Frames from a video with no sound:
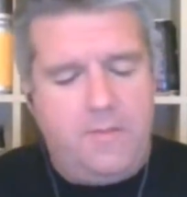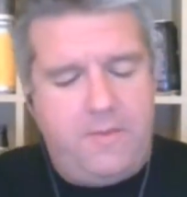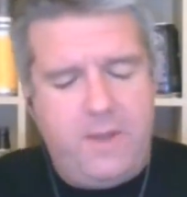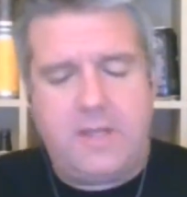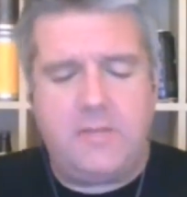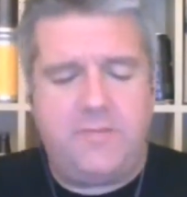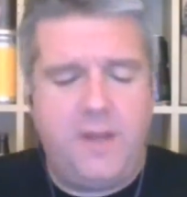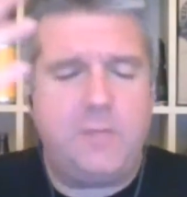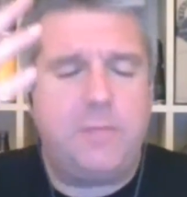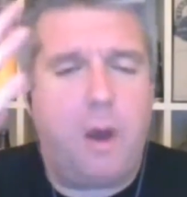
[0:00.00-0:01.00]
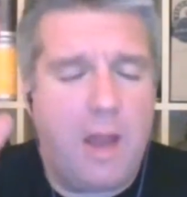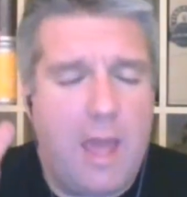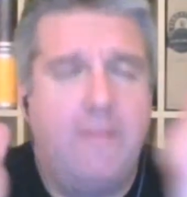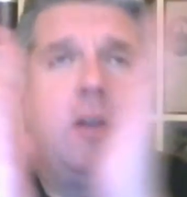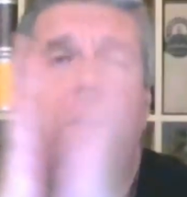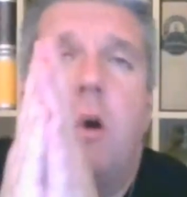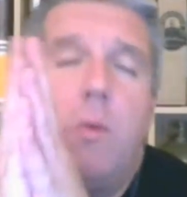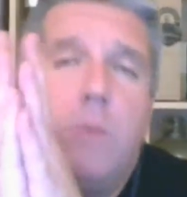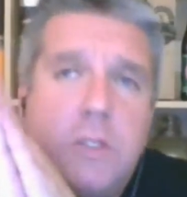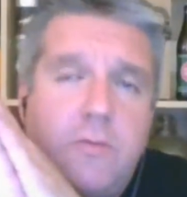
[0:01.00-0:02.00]
first, first bottle I ever
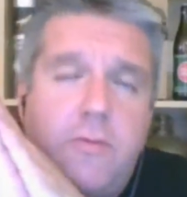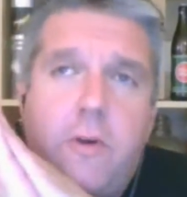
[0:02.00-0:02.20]
got was